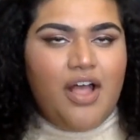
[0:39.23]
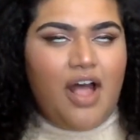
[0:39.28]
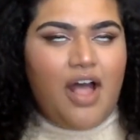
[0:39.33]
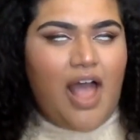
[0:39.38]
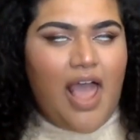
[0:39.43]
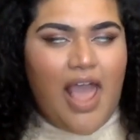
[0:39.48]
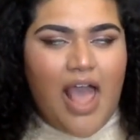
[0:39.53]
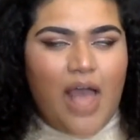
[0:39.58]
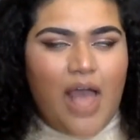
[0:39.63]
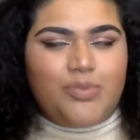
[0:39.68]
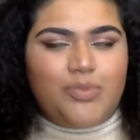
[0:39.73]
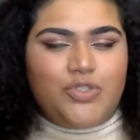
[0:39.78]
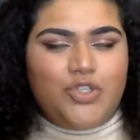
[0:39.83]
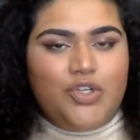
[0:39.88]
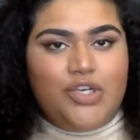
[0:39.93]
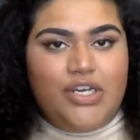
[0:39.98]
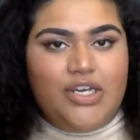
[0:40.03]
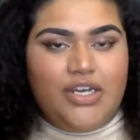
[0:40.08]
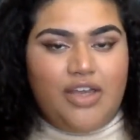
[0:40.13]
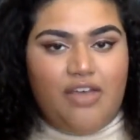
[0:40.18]
I
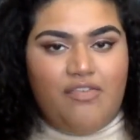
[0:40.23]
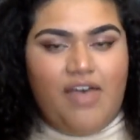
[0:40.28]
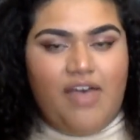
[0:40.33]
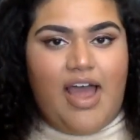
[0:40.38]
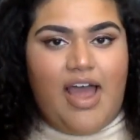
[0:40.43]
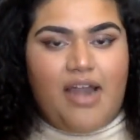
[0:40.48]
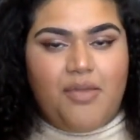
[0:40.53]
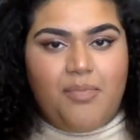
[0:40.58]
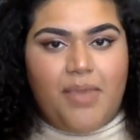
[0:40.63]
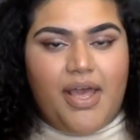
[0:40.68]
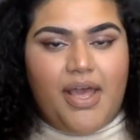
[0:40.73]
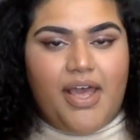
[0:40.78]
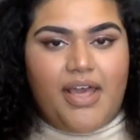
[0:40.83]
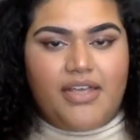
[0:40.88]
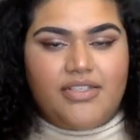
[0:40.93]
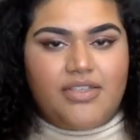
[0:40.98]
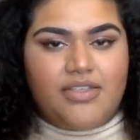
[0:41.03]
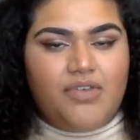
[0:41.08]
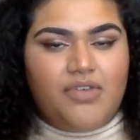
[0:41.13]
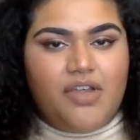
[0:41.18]
absolutely love
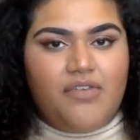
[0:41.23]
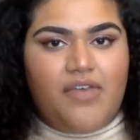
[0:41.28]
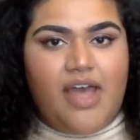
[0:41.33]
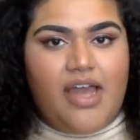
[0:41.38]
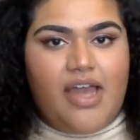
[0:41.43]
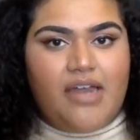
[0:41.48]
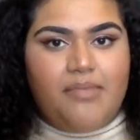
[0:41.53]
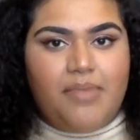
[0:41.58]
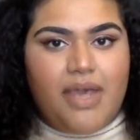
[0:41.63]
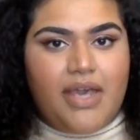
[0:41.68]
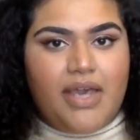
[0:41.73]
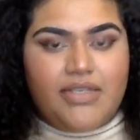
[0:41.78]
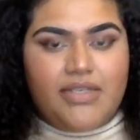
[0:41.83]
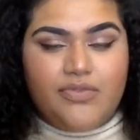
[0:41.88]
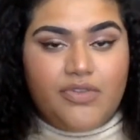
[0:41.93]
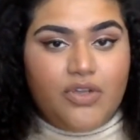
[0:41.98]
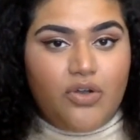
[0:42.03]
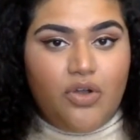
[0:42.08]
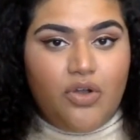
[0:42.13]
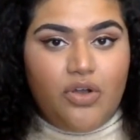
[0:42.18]
handbags. I've loved handbags
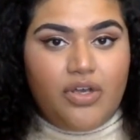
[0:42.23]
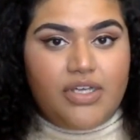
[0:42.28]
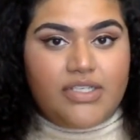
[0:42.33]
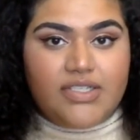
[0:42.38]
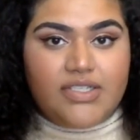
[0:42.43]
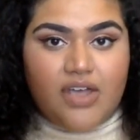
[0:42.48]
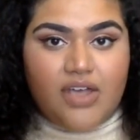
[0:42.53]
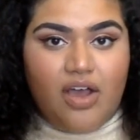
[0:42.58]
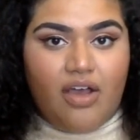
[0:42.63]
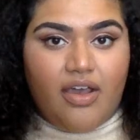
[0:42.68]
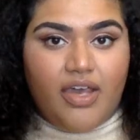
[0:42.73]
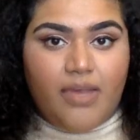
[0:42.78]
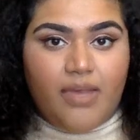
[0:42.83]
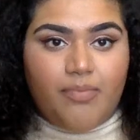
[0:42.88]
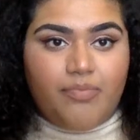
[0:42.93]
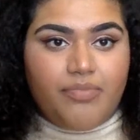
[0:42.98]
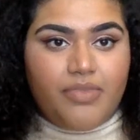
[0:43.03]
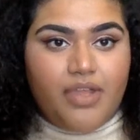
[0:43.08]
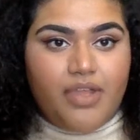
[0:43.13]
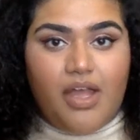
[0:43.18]
for the longest time.
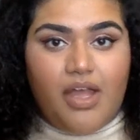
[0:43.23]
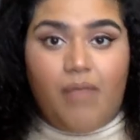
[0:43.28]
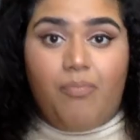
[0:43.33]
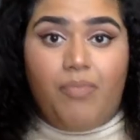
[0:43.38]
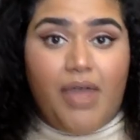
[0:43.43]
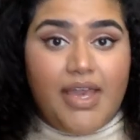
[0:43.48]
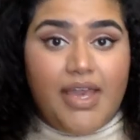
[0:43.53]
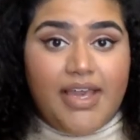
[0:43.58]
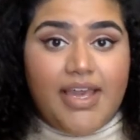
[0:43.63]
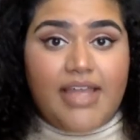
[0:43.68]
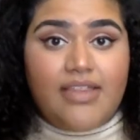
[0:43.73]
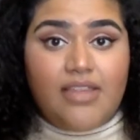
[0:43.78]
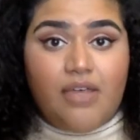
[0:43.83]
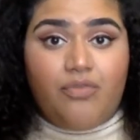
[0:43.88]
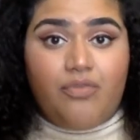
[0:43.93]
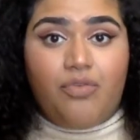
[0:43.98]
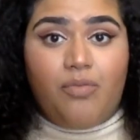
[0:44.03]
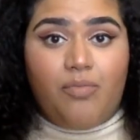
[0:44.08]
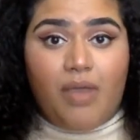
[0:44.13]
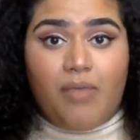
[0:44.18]
Um, I get
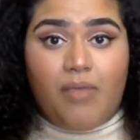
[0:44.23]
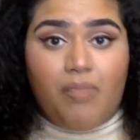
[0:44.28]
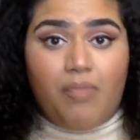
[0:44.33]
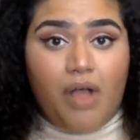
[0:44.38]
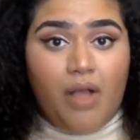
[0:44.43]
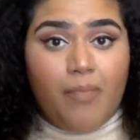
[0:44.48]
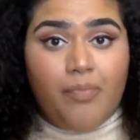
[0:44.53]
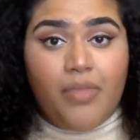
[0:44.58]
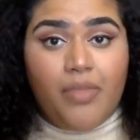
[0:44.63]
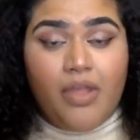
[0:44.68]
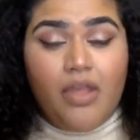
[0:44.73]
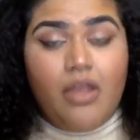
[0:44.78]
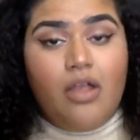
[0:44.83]
that from my mum.